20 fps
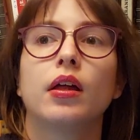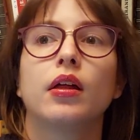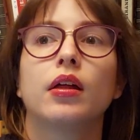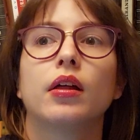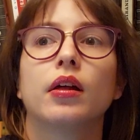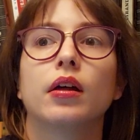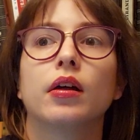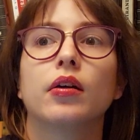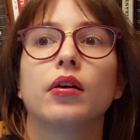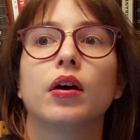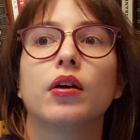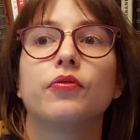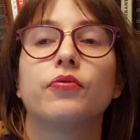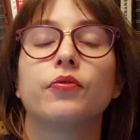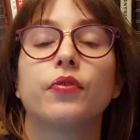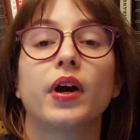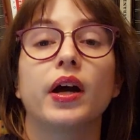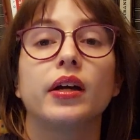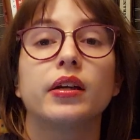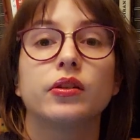uh, a
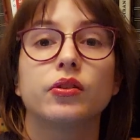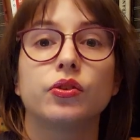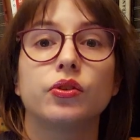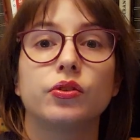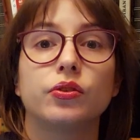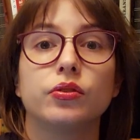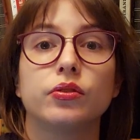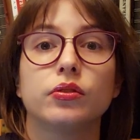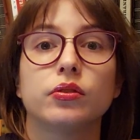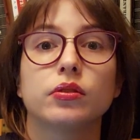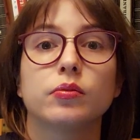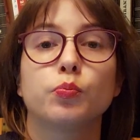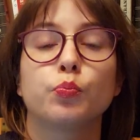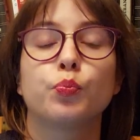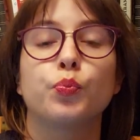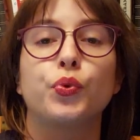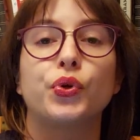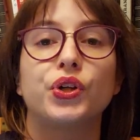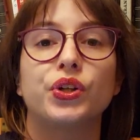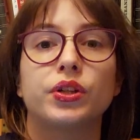fire
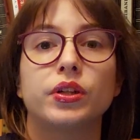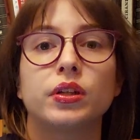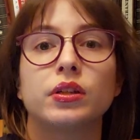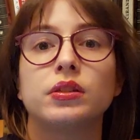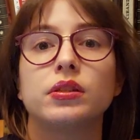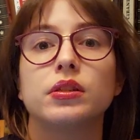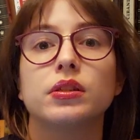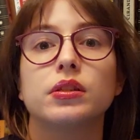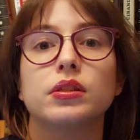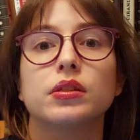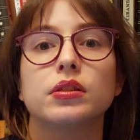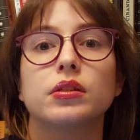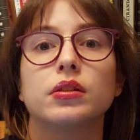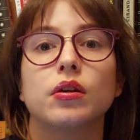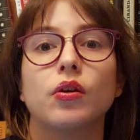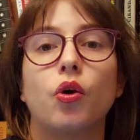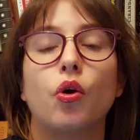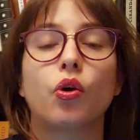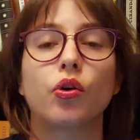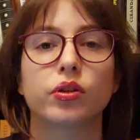burned
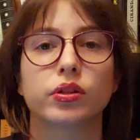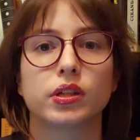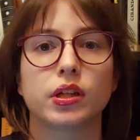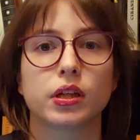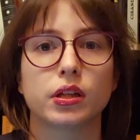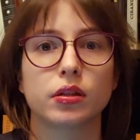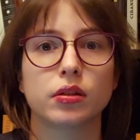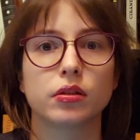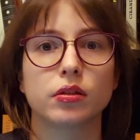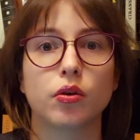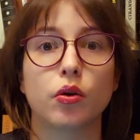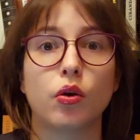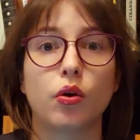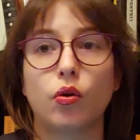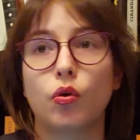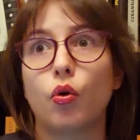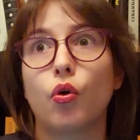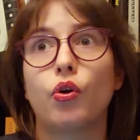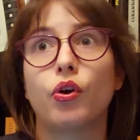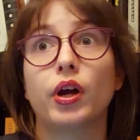or the
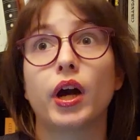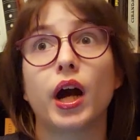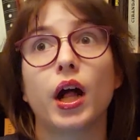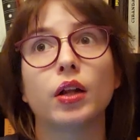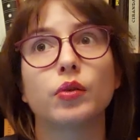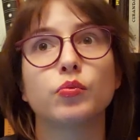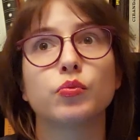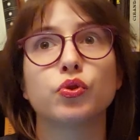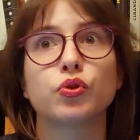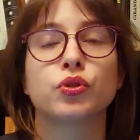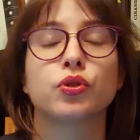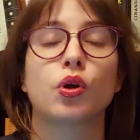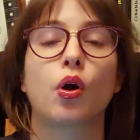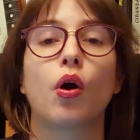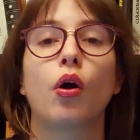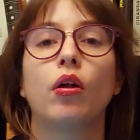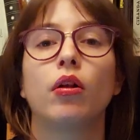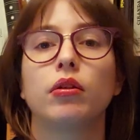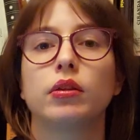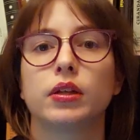or almost
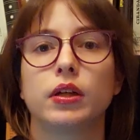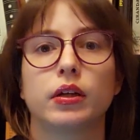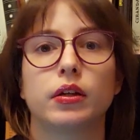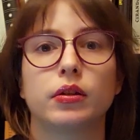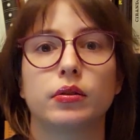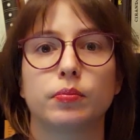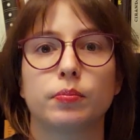all their